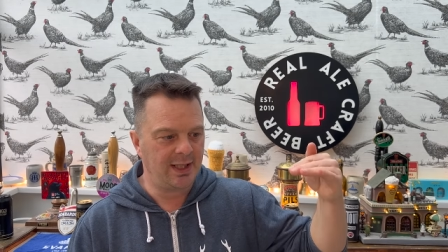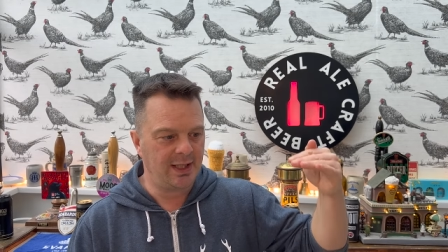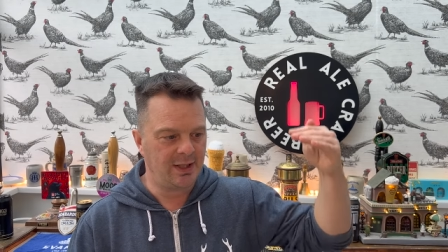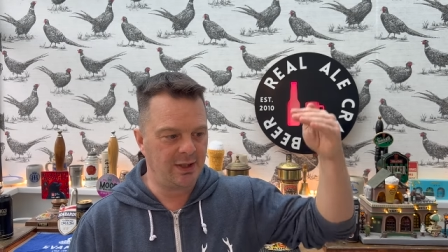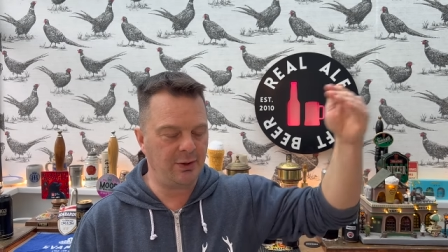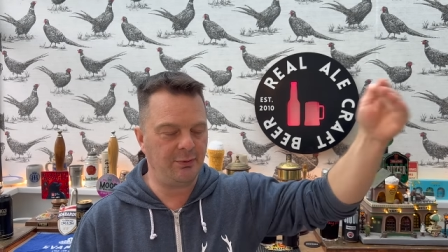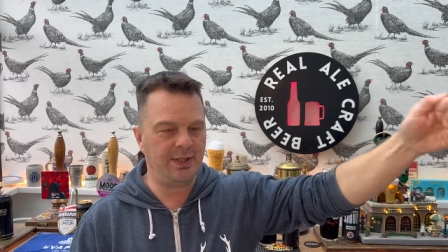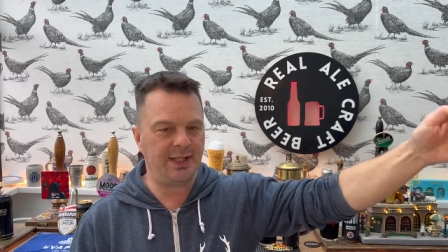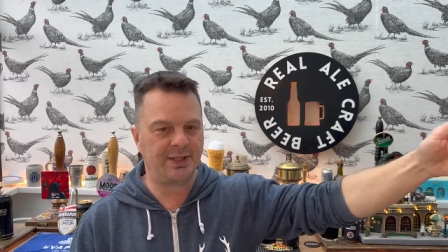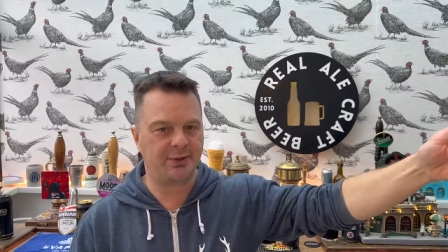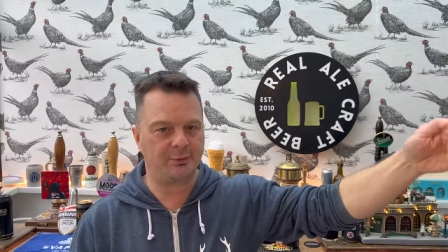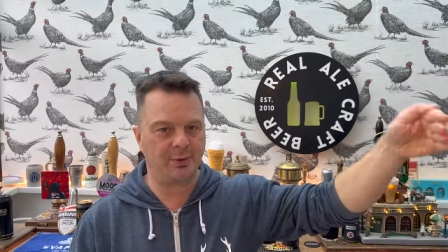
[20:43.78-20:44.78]
You need
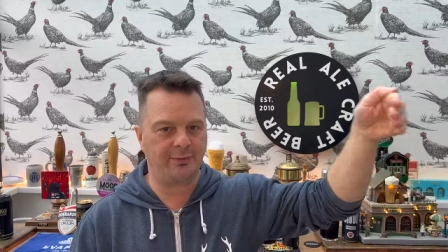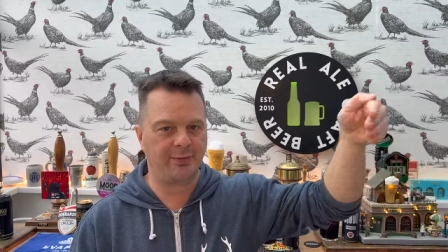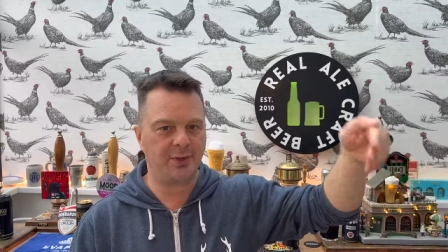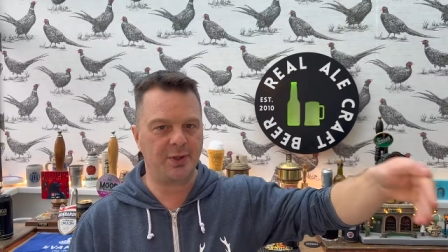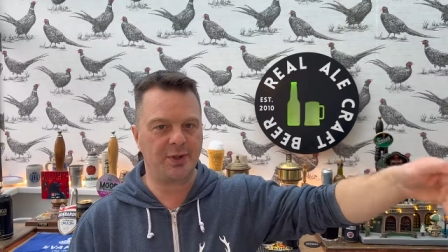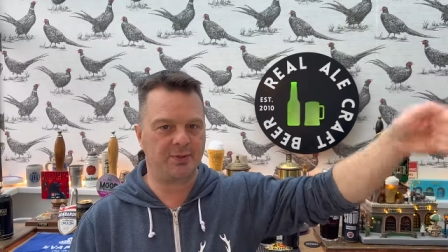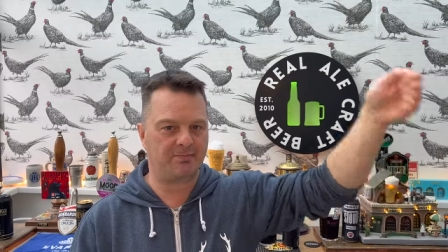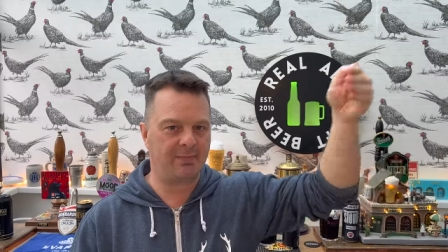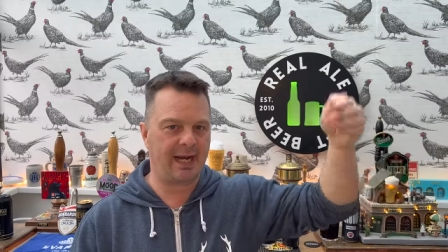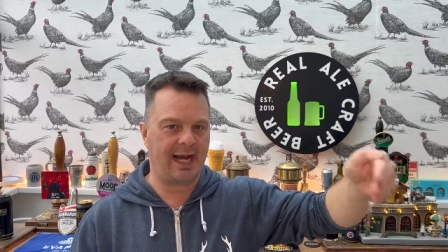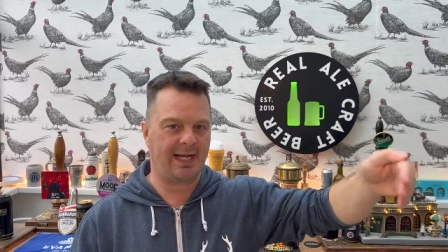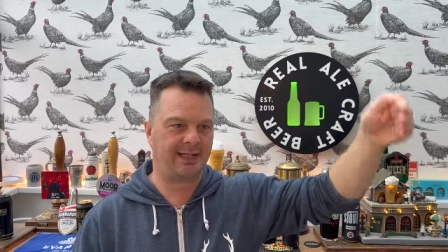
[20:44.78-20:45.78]
to reverse
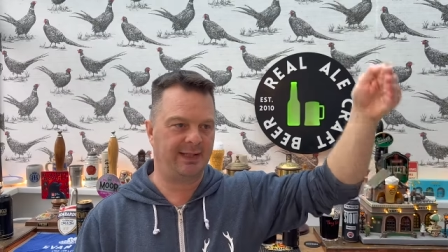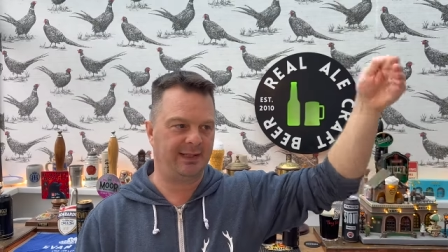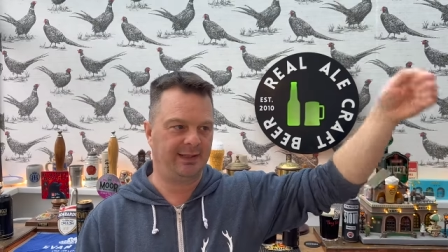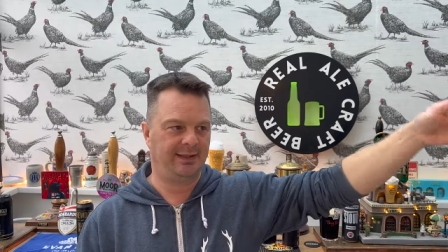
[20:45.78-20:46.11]
back